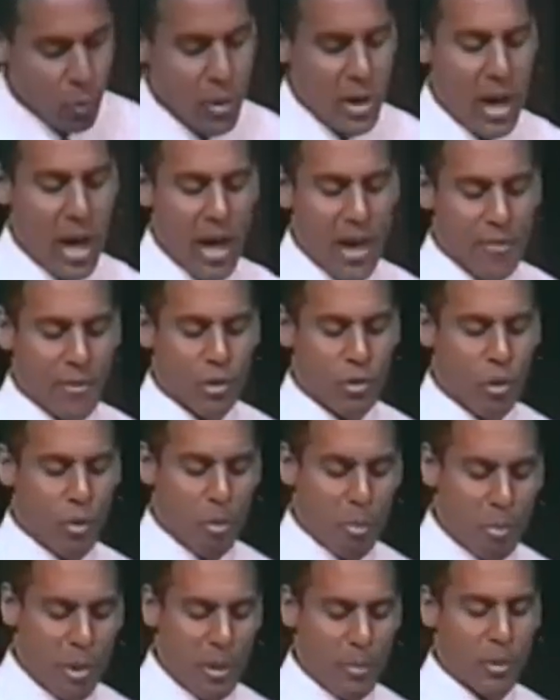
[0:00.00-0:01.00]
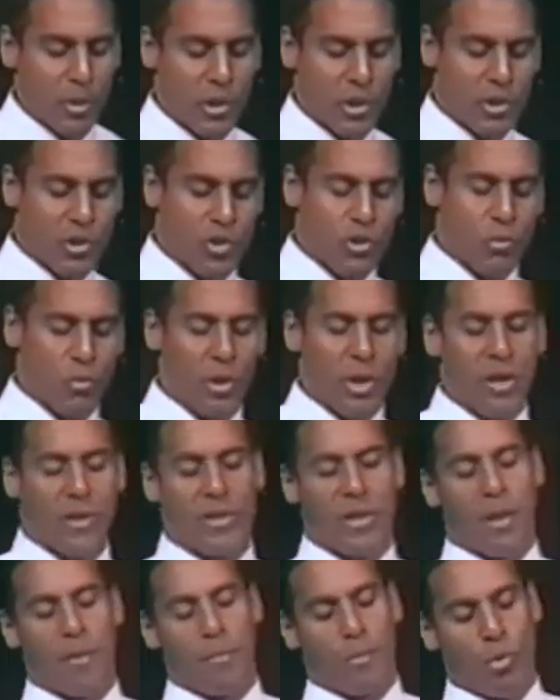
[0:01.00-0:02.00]
I have a group of people, there's three of
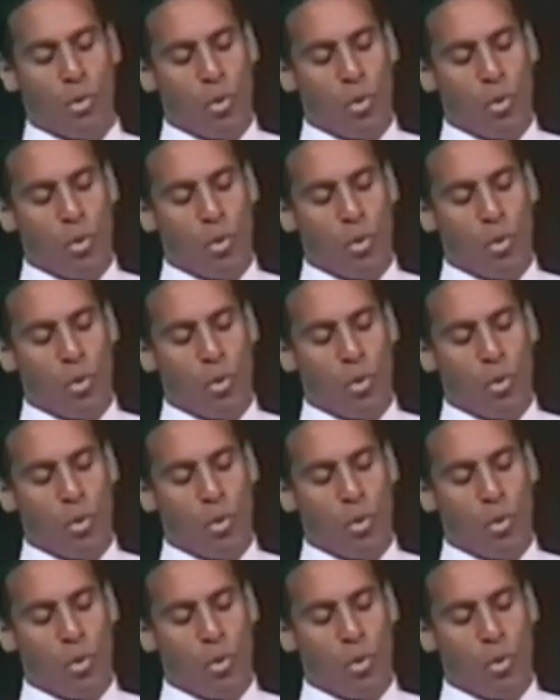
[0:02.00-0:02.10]
them,